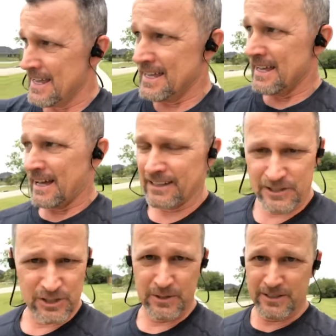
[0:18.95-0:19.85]
other
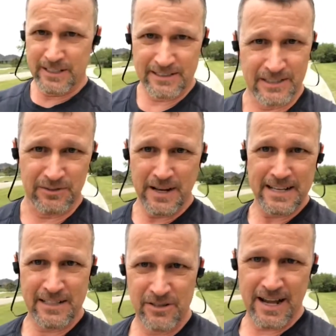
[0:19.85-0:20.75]
shorter distance running and
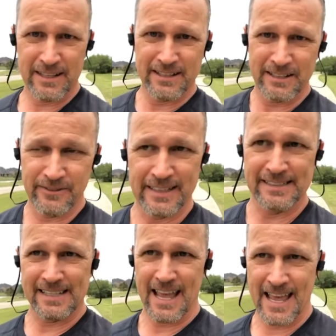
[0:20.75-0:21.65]
triathlon events.
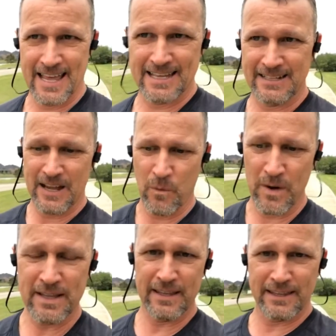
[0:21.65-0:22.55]
And one of
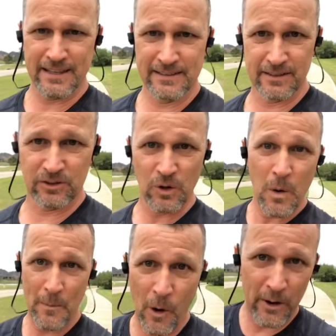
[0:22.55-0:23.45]
the things that's so
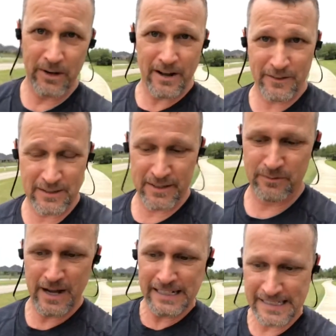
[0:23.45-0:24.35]
important, obviously, in
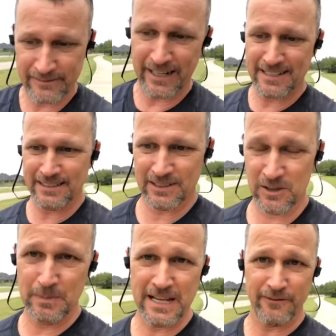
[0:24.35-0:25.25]
running and races is
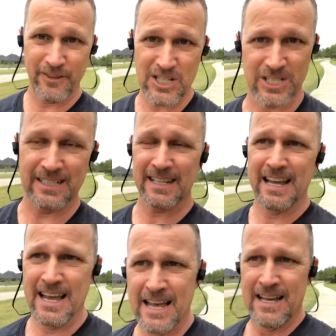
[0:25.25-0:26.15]
being efficient.
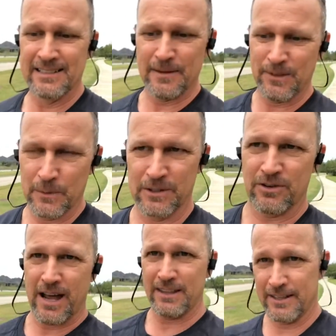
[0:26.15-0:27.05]
Same thing with
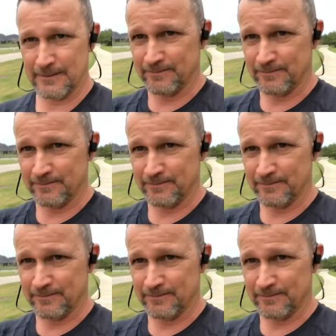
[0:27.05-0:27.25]
triathlon.